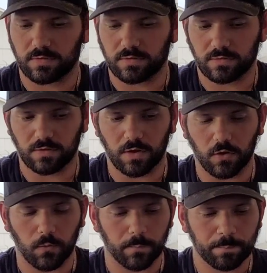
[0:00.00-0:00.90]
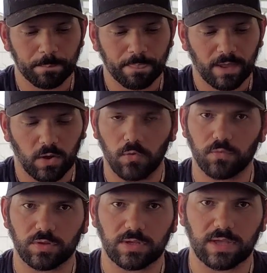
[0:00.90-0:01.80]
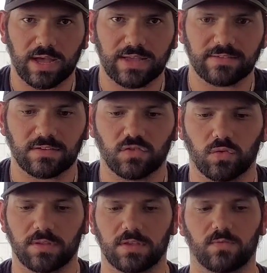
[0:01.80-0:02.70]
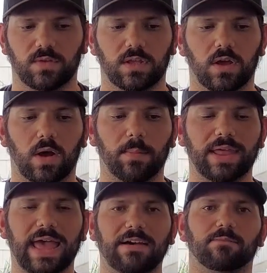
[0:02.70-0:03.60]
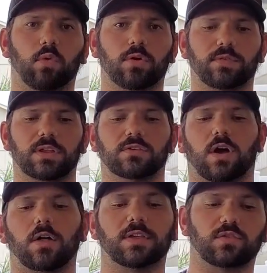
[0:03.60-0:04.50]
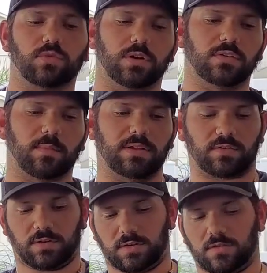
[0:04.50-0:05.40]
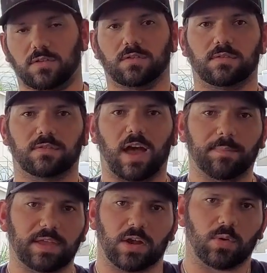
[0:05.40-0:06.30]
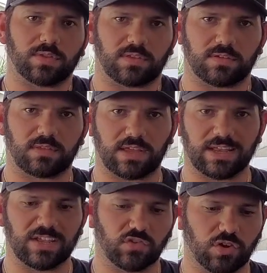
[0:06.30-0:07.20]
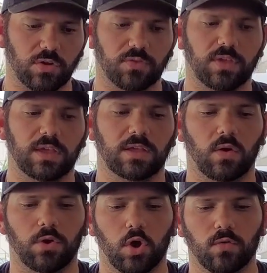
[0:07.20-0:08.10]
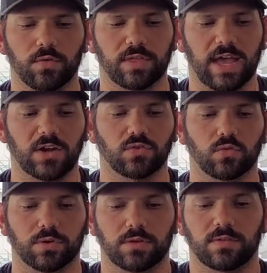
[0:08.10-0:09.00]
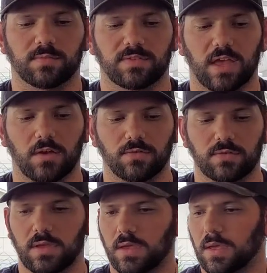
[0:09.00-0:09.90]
So hopefully you guys enjoy this video. I'm going to have more videos on these reels. I'm not just going to stop here with this like an intro thing going over the actual reels themselves.